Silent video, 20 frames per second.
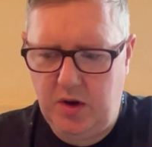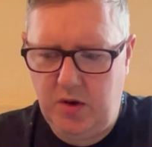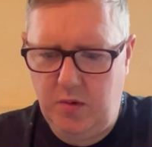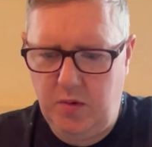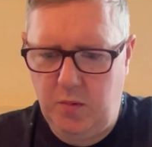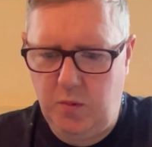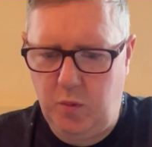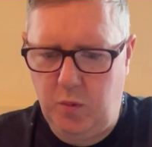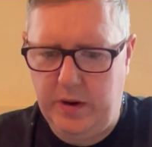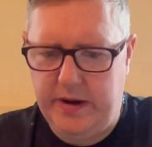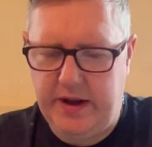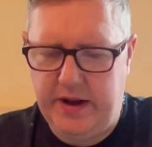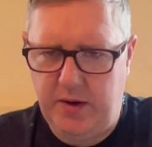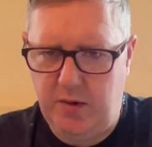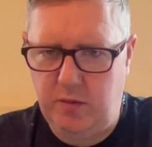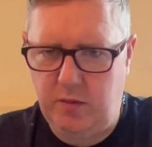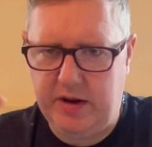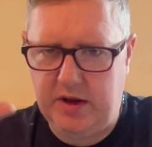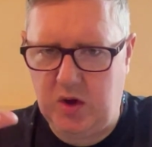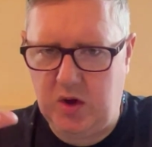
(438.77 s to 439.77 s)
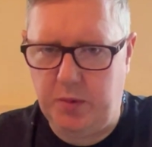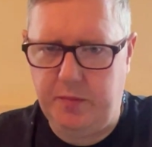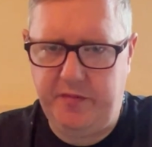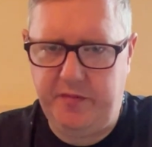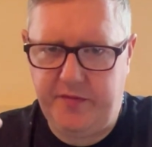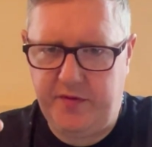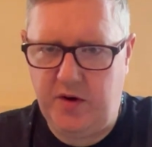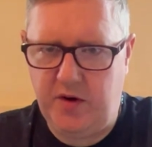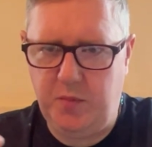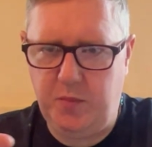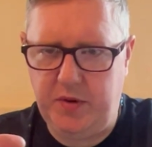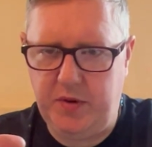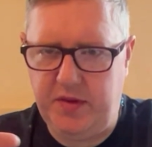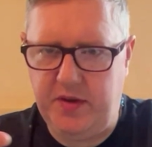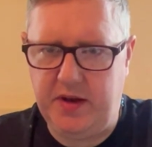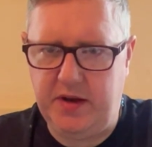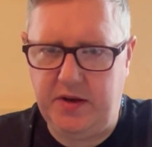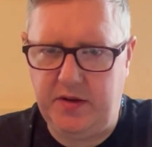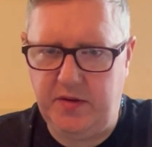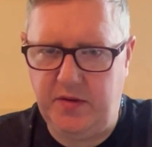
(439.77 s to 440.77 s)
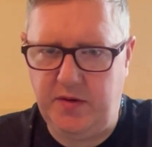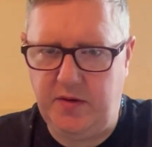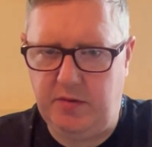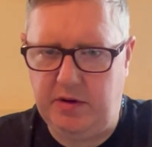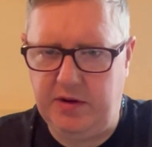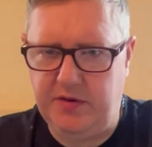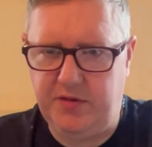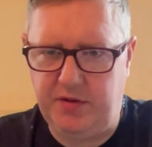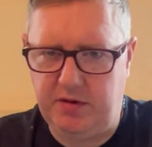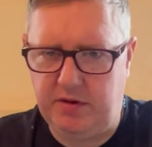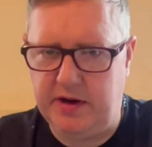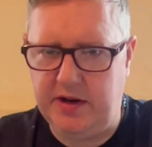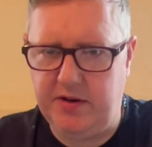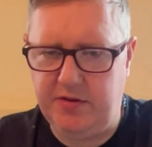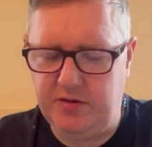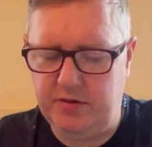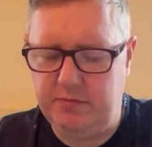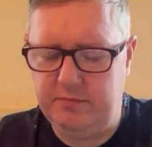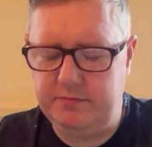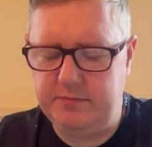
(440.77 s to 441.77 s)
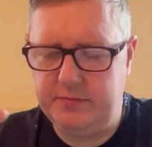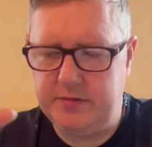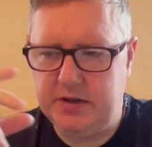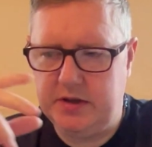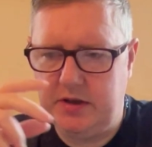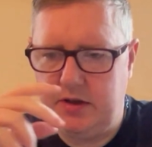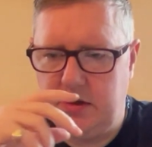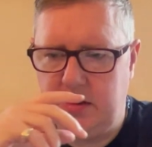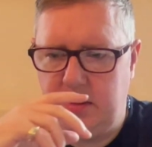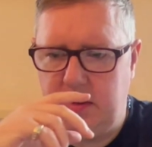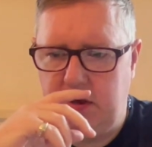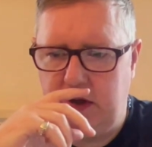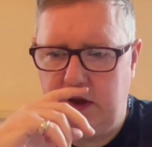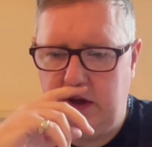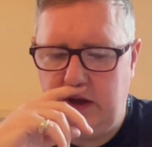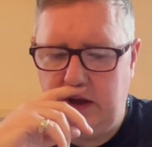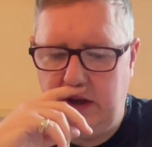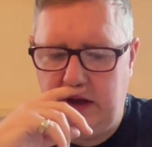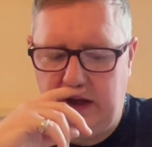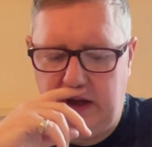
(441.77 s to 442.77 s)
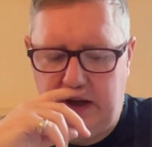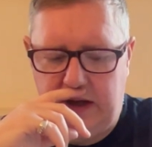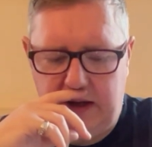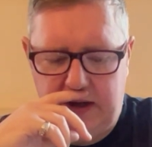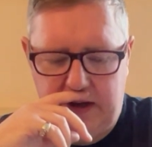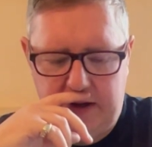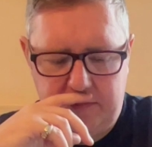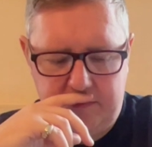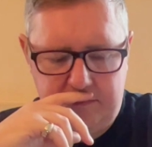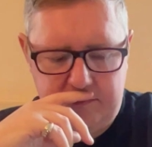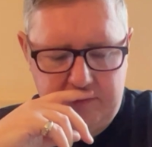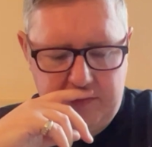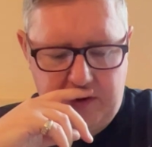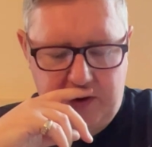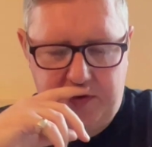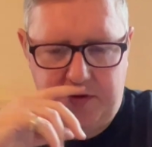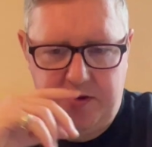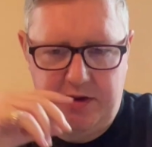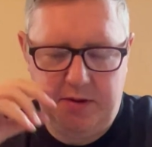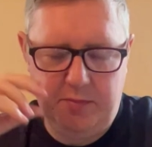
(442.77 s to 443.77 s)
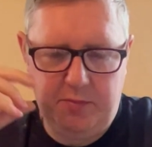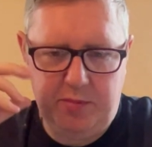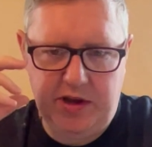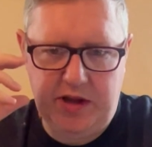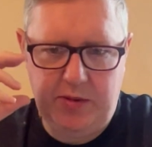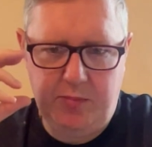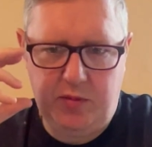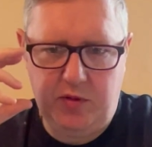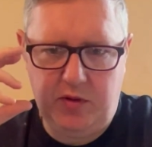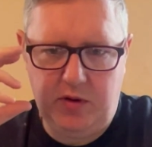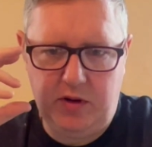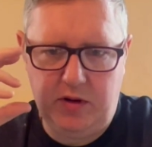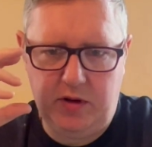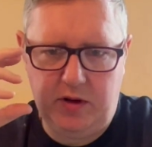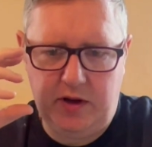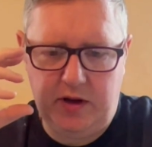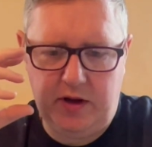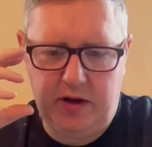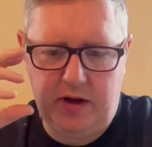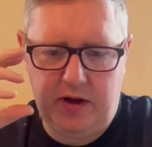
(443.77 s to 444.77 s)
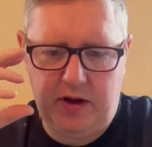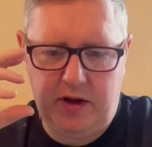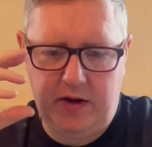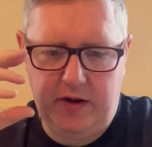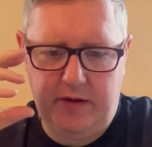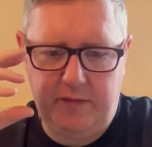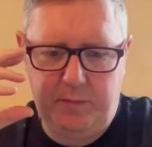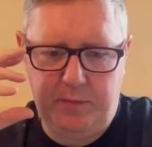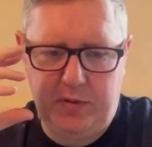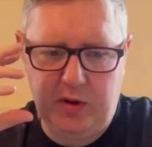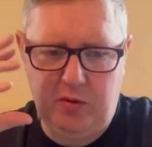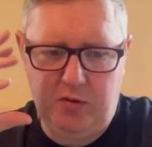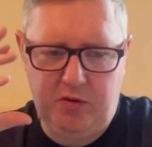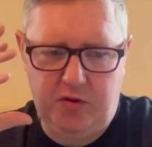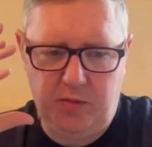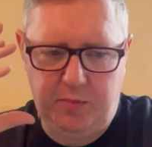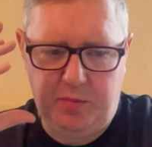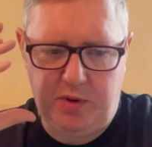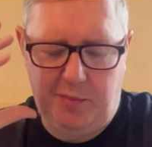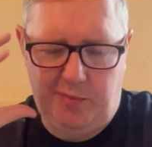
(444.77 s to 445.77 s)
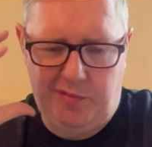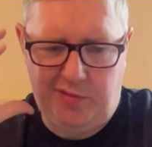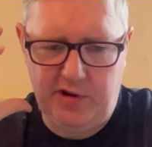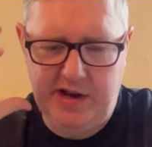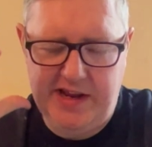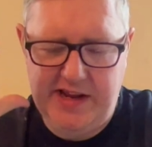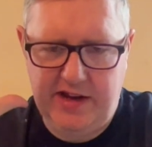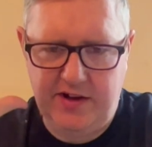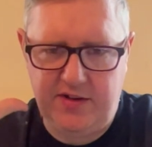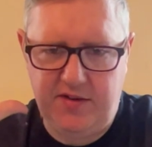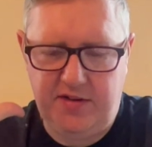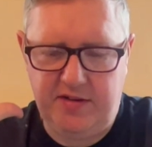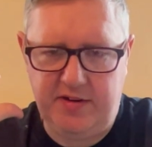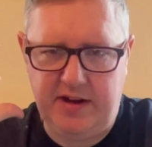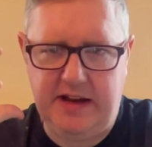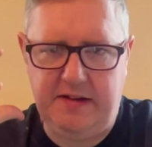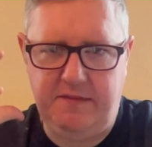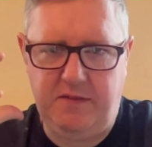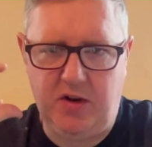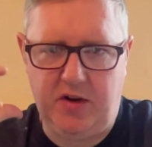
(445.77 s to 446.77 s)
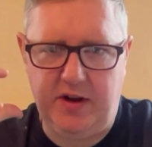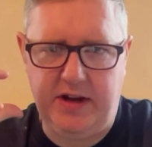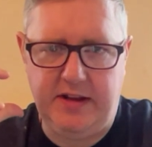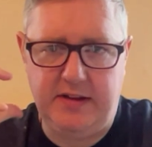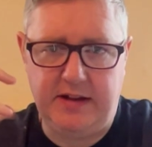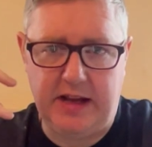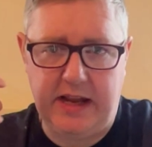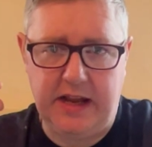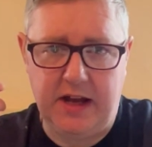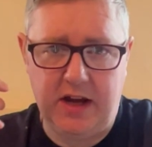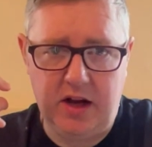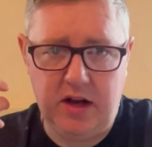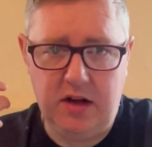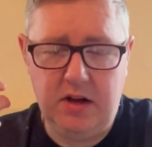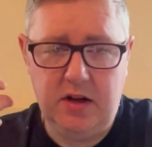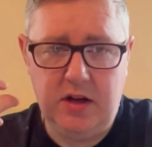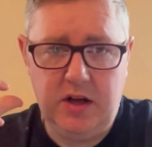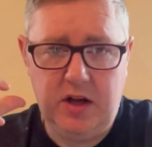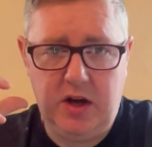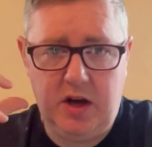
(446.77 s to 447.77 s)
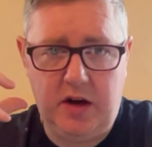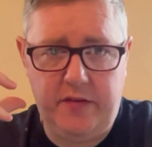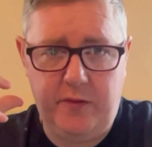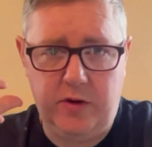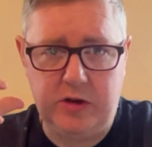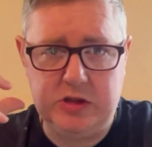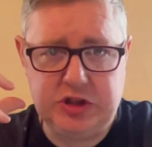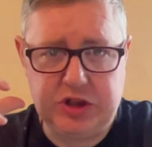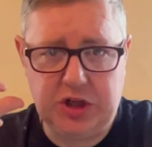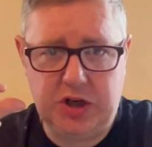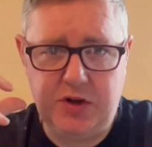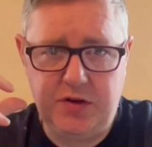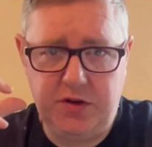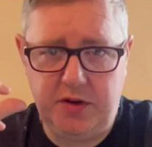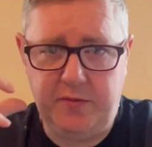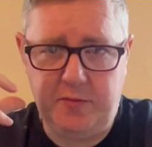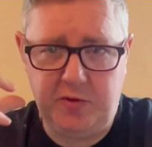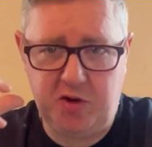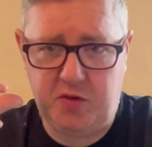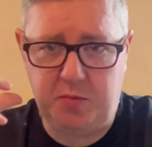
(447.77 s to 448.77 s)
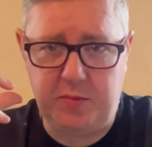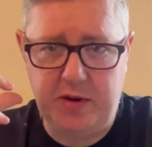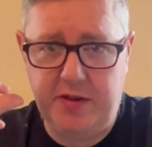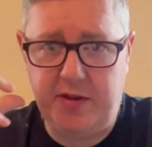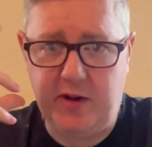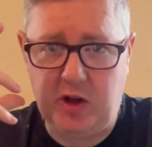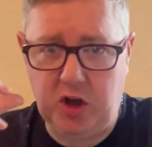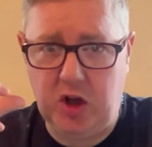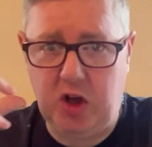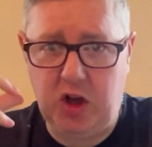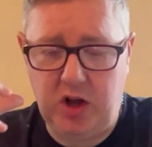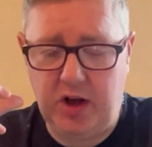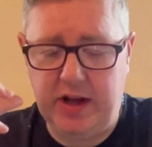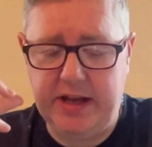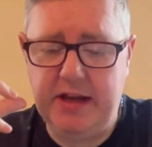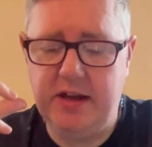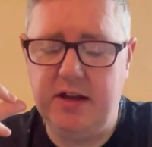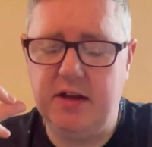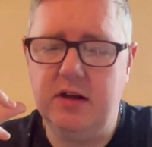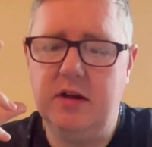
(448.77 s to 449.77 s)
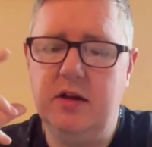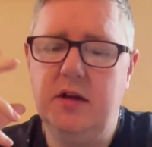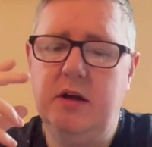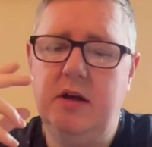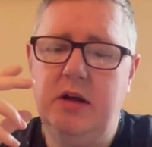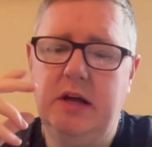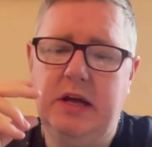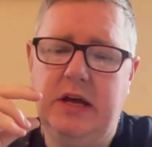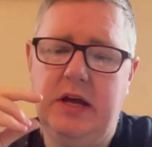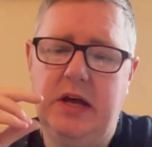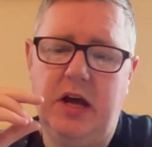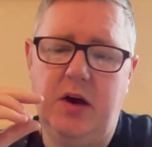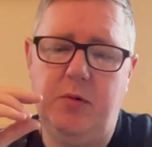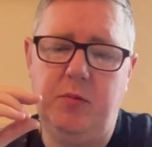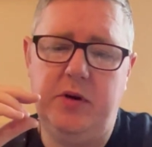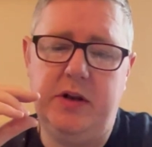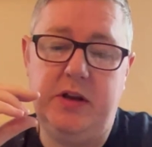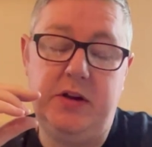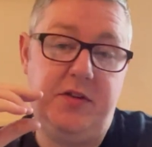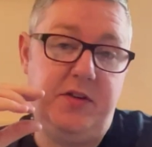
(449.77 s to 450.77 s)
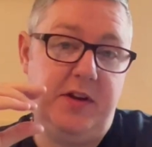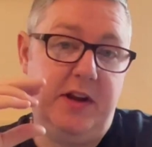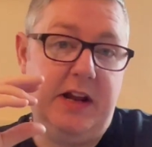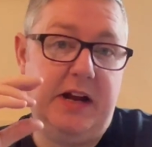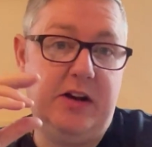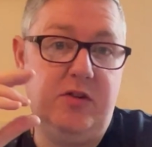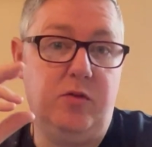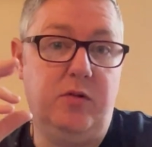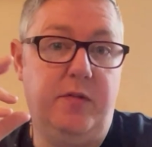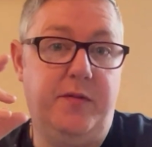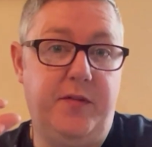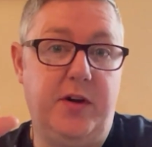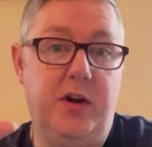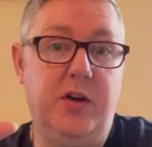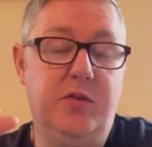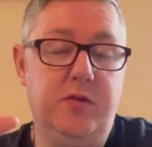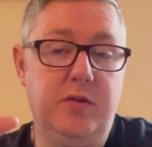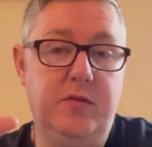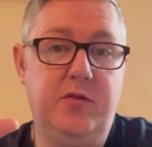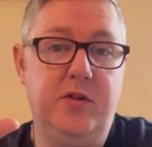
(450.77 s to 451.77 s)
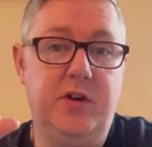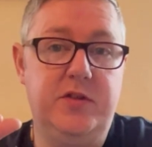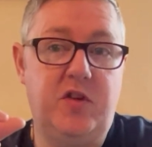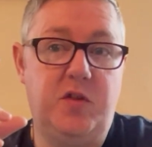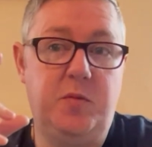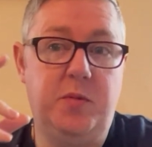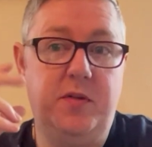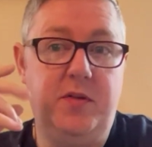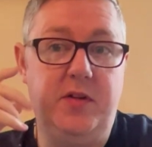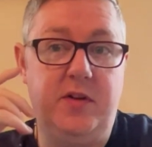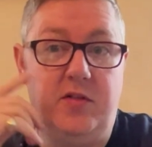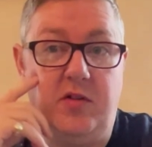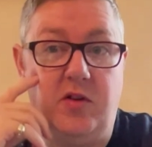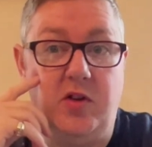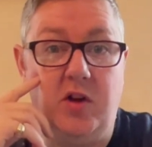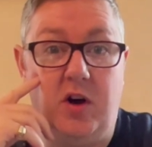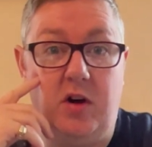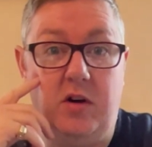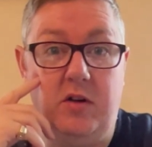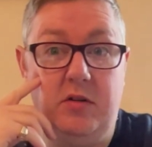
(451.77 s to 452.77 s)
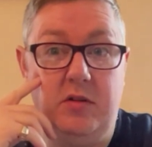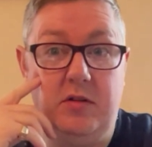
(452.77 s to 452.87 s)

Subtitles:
where we come from within the Restoration. I think people have built up a preconceived idea of what Joseph Smith looked like, and when you see an actual photo of Joseph Smith, it's not